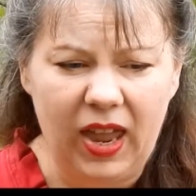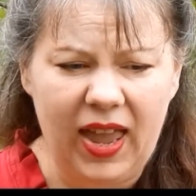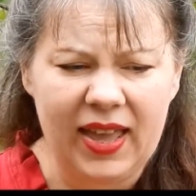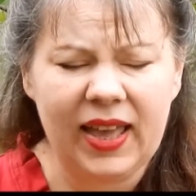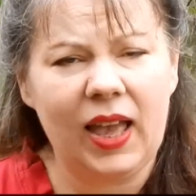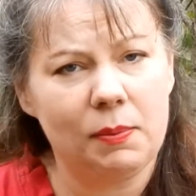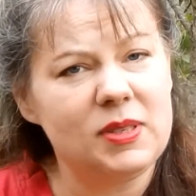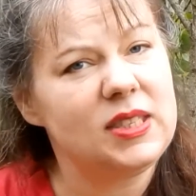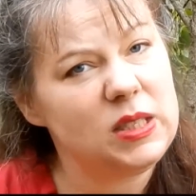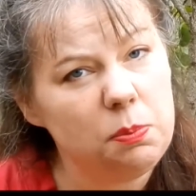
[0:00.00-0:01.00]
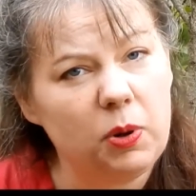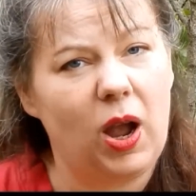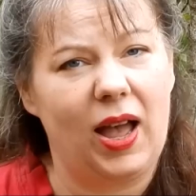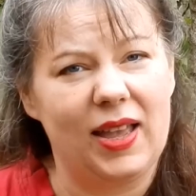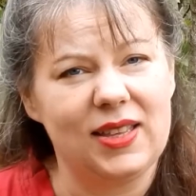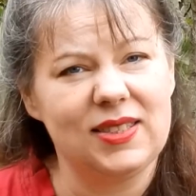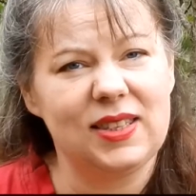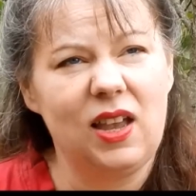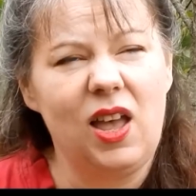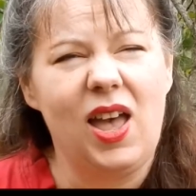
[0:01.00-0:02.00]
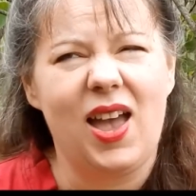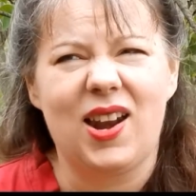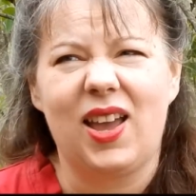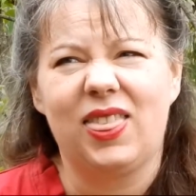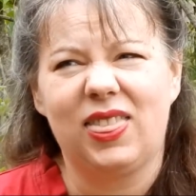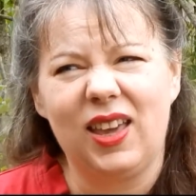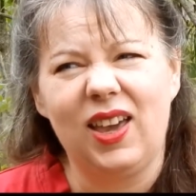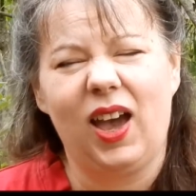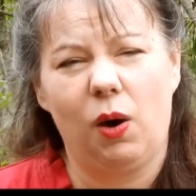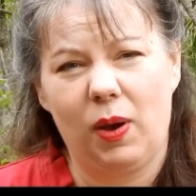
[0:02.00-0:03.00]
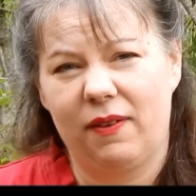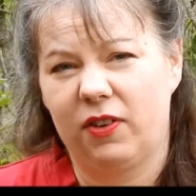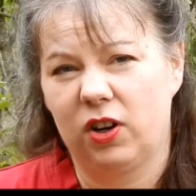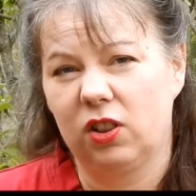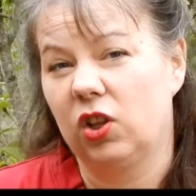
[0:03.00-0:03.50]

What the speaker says: It came as a surprise. And I think, however,